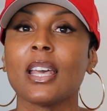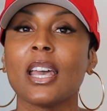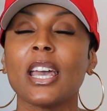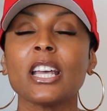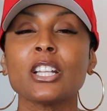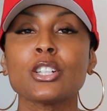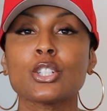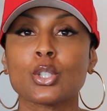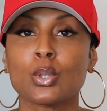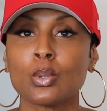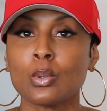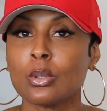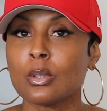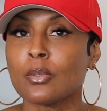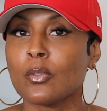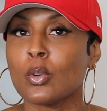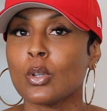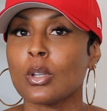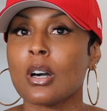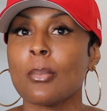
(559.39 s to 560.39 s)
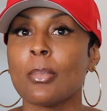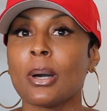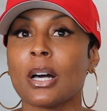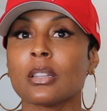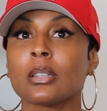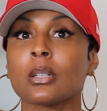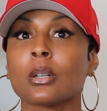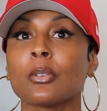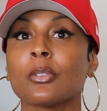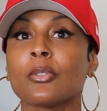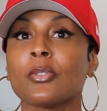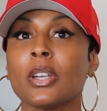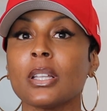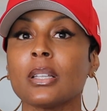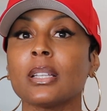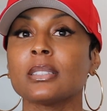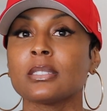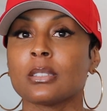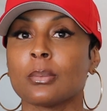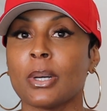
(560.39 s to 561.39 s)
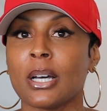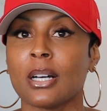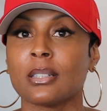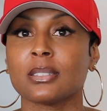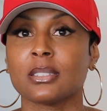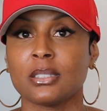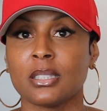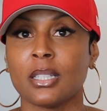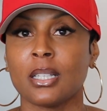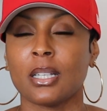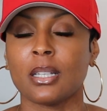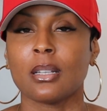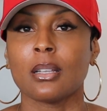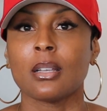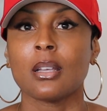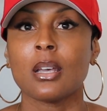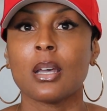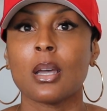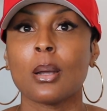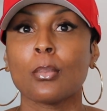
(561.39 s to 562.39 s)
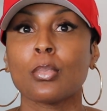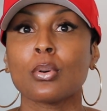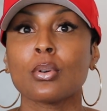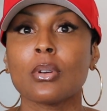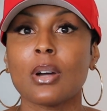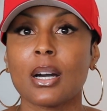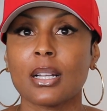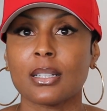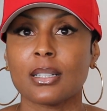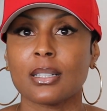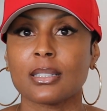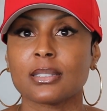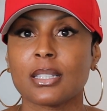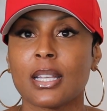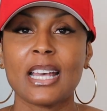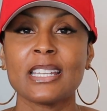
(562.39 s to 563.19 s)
and truthful about their feelings about said product.